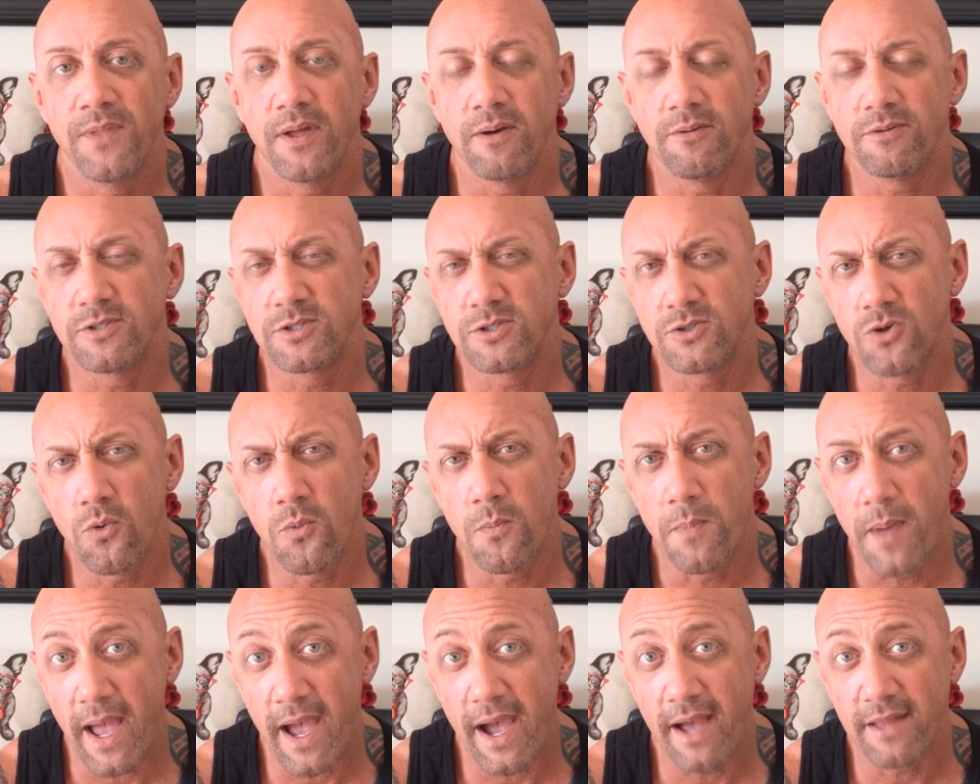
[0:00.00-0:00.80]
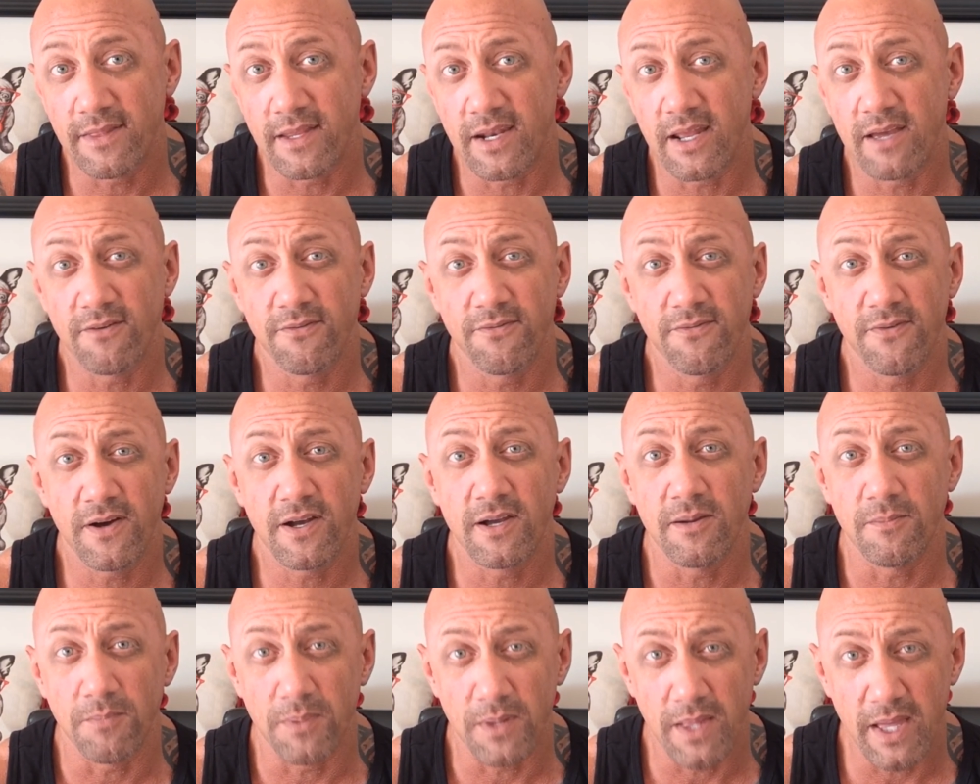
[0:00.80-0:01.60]
I was so bad that I have
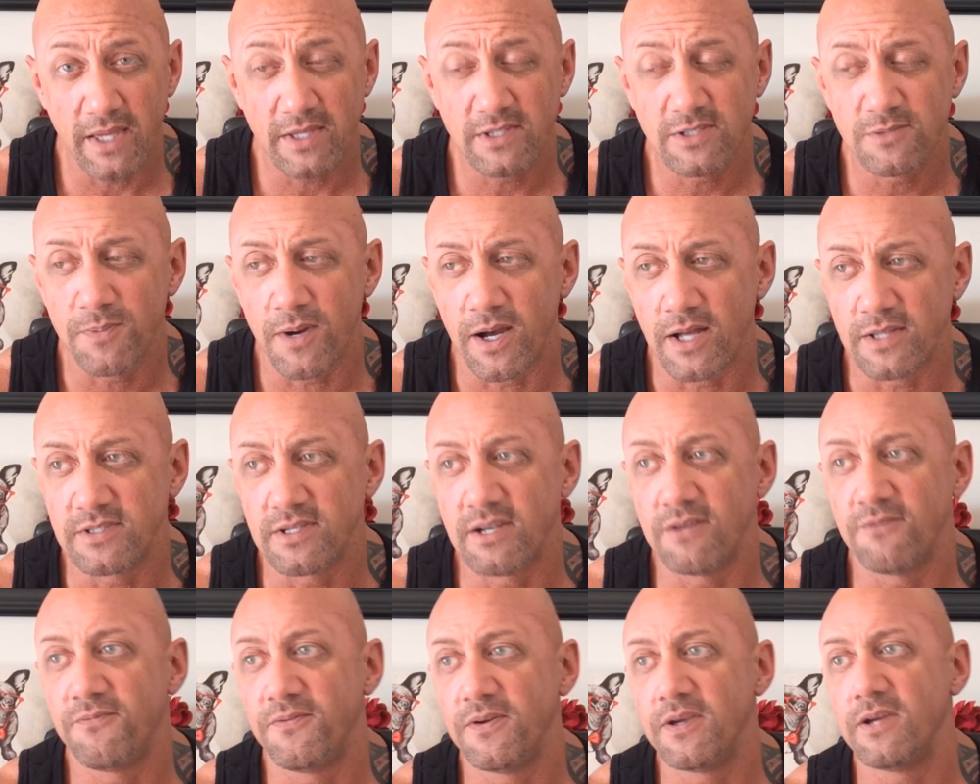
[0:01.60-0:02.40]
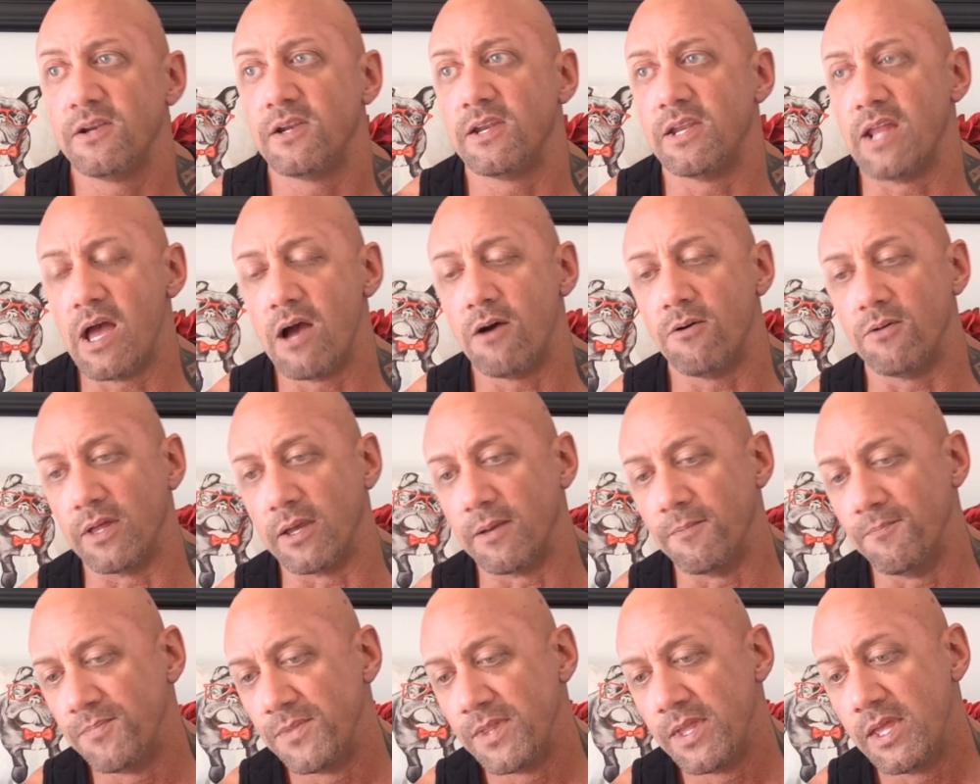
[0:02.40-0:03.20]
fucking blank spots. And I figured it out,
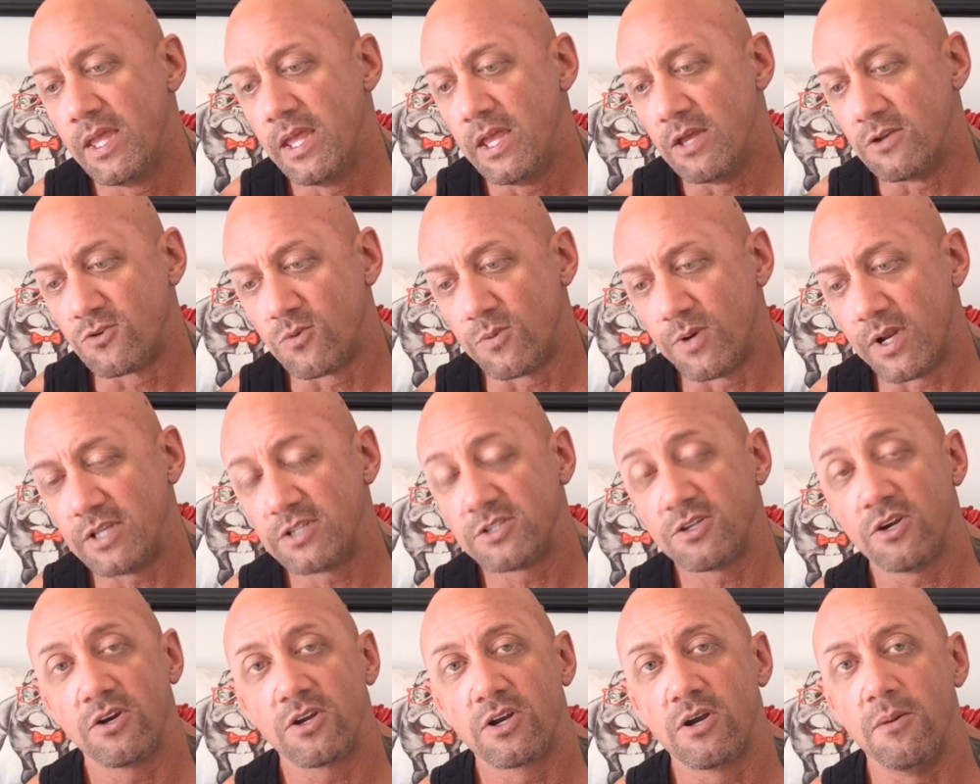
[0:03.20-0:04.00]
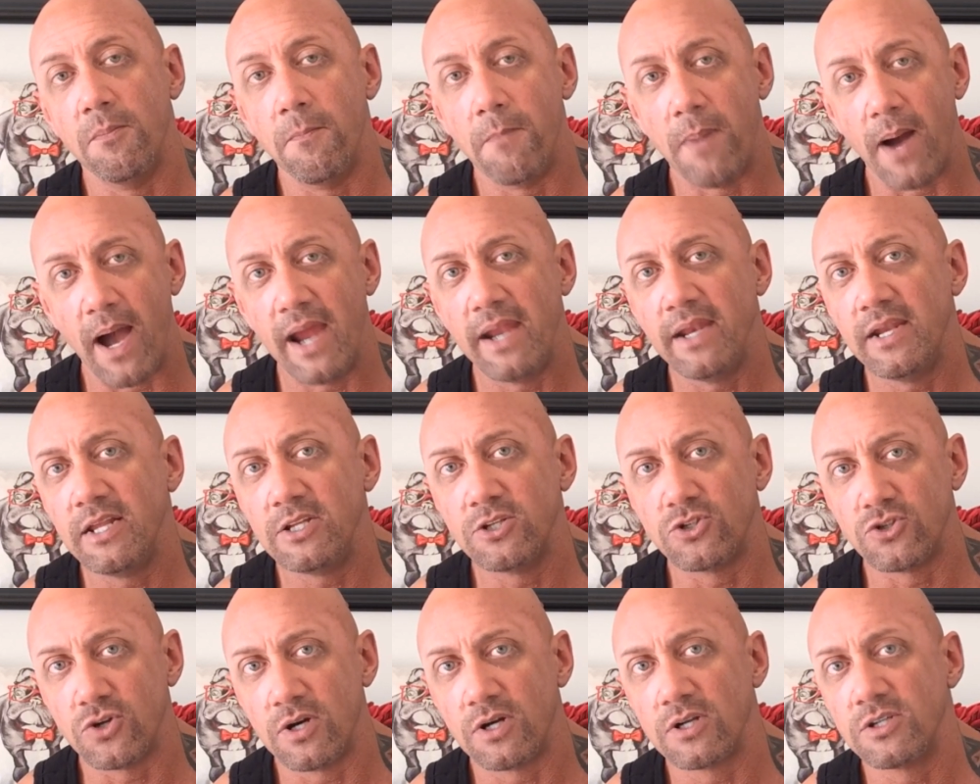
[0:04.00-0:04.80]
like, is when I started
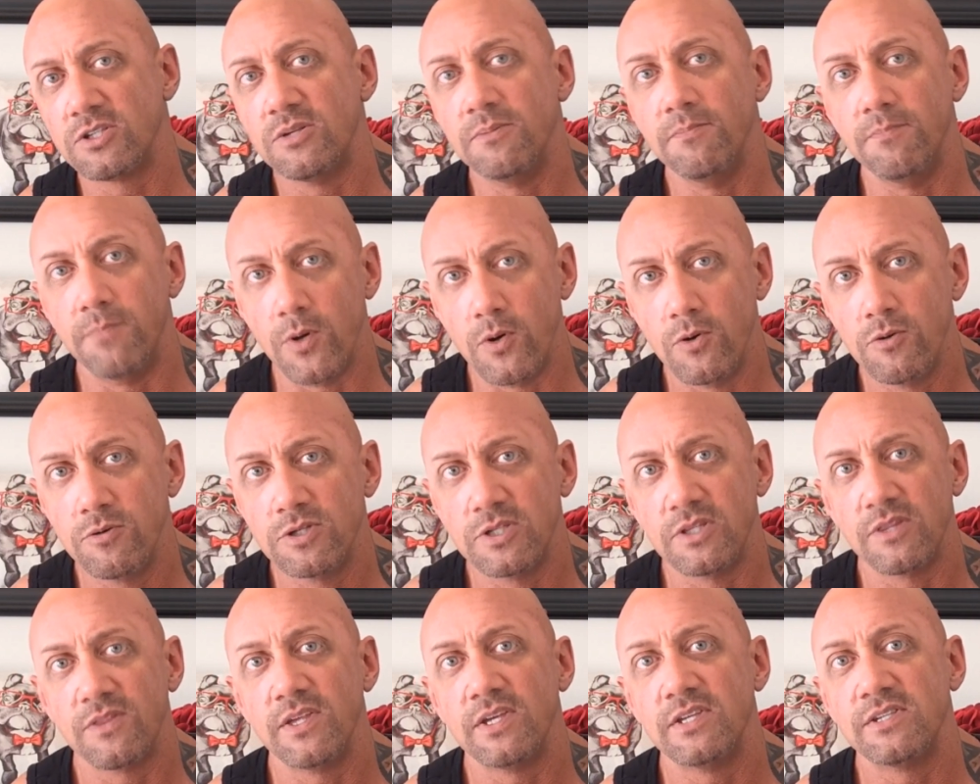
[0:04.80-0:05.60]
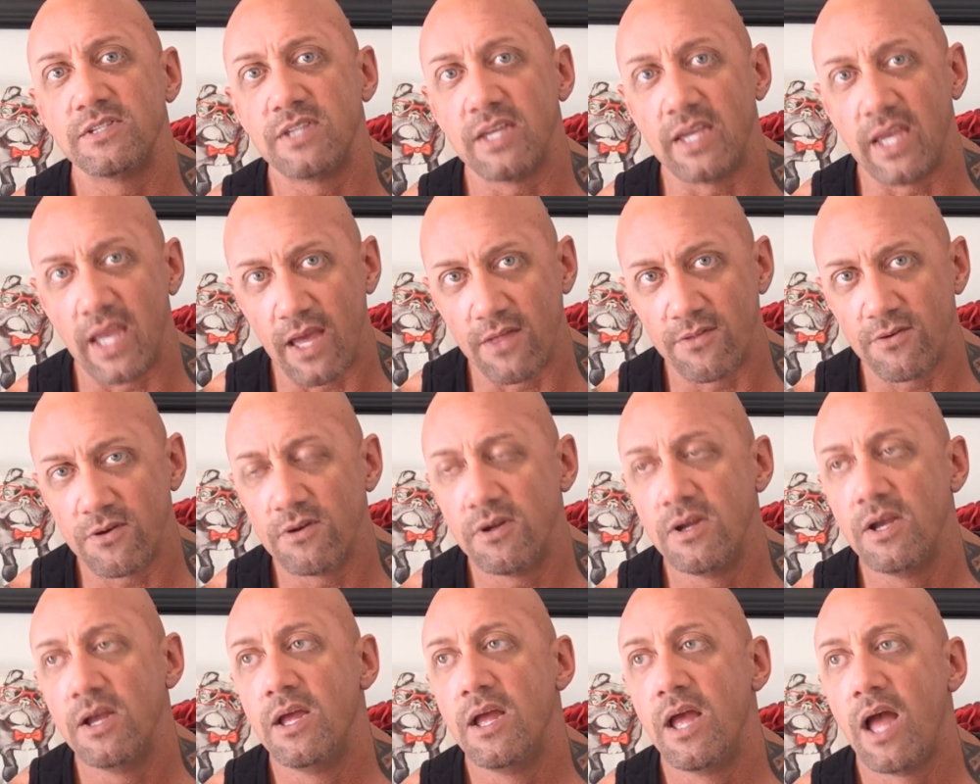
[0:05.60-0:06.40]
combining drugs and booze and things
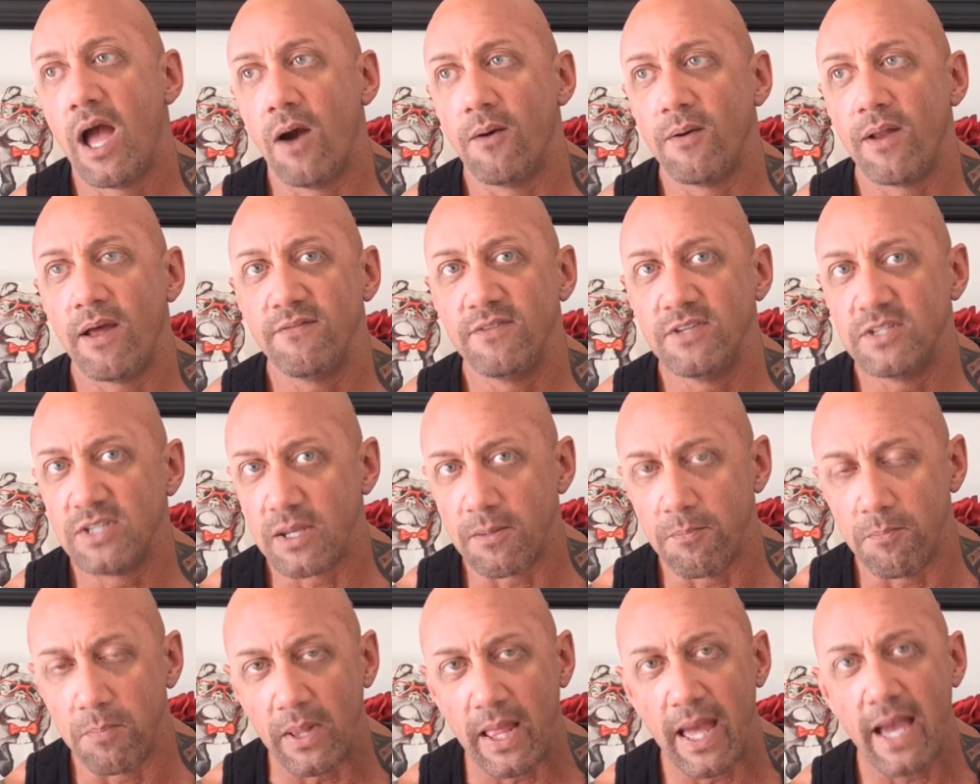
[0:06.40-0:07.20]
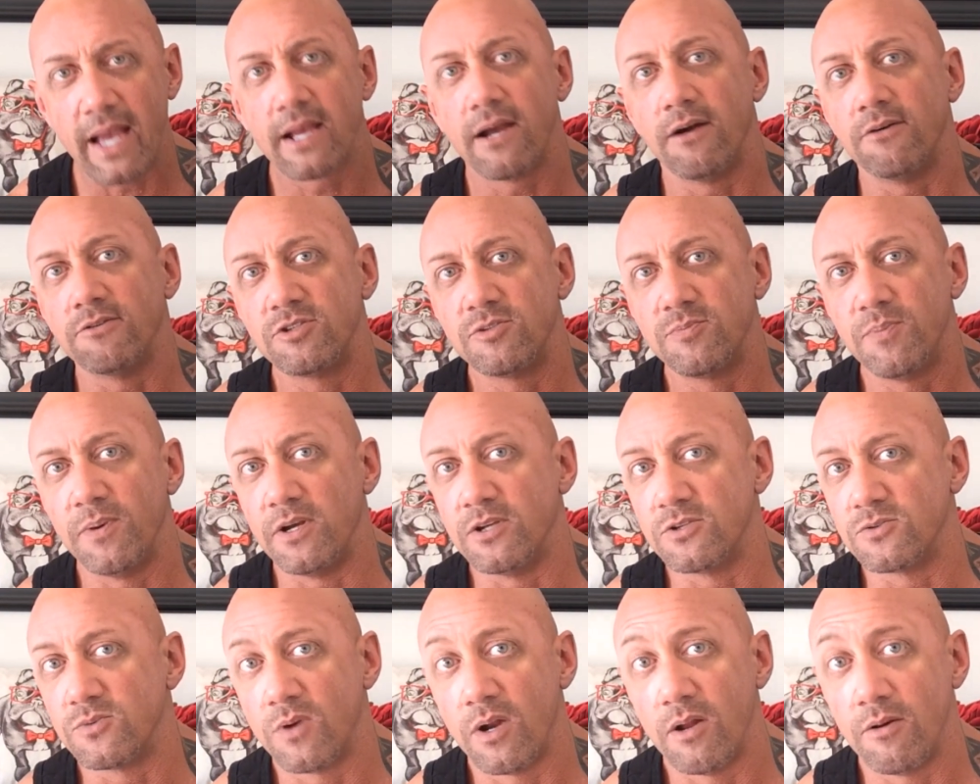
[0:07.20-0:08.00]
together, I would have these like blackout
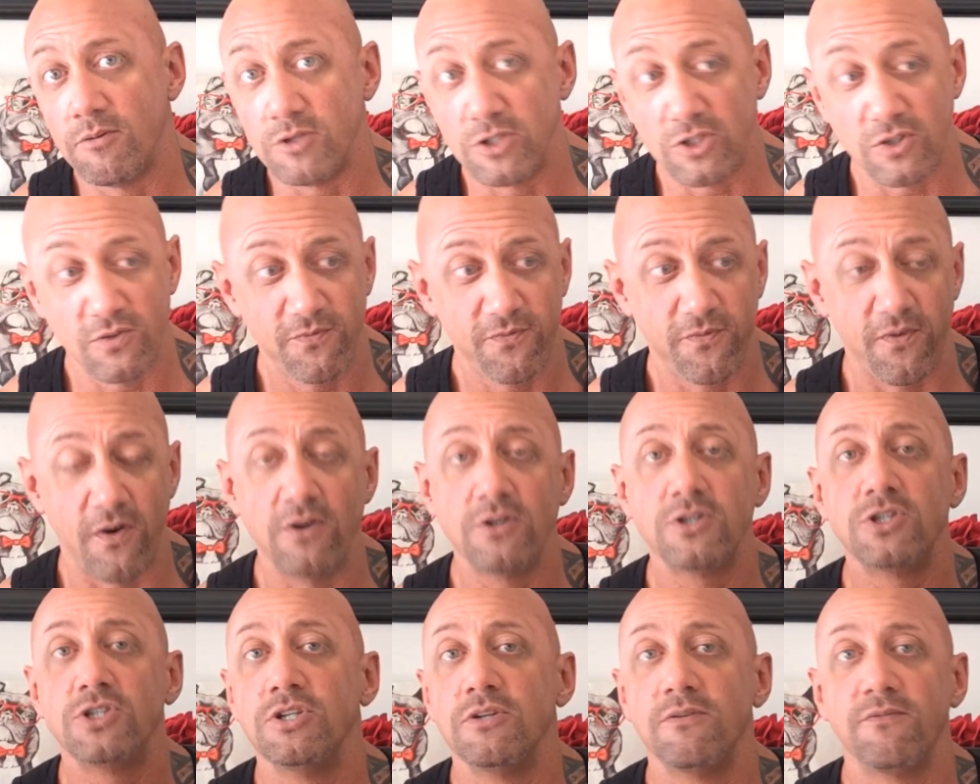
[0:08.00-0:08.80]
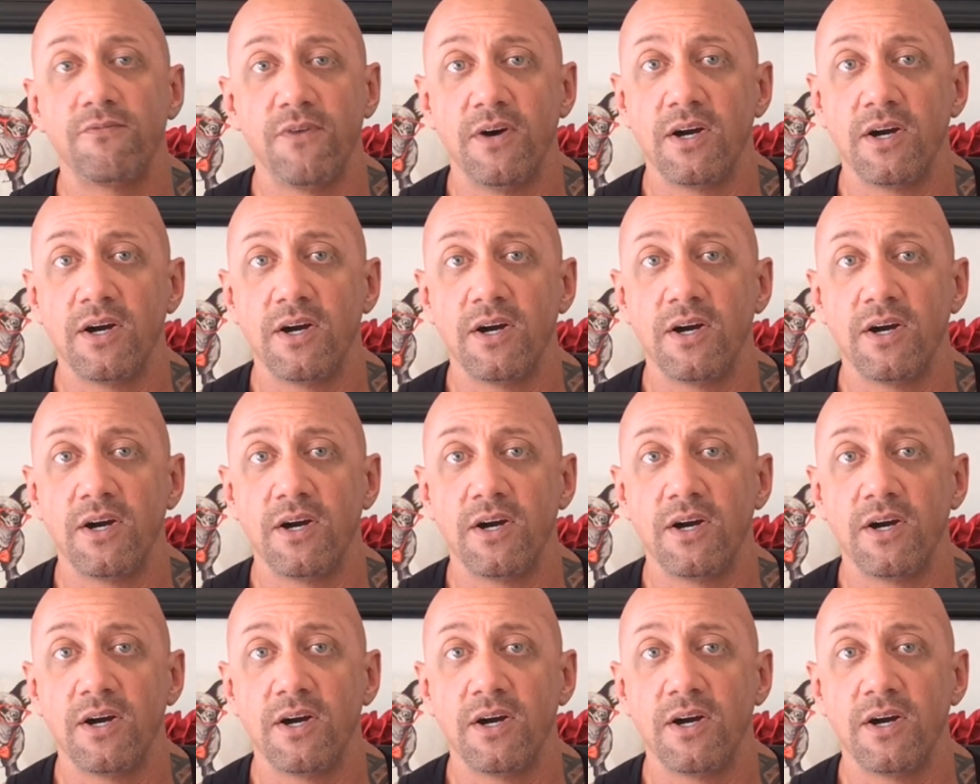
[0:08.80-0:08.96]
spells where I would just function